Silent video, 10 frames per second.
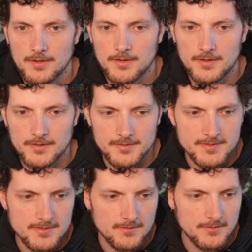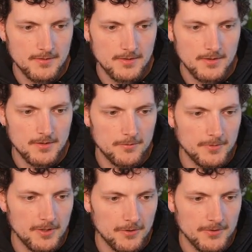and
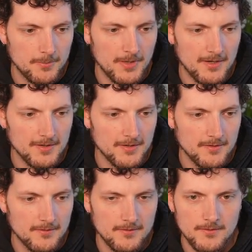reload the plugin.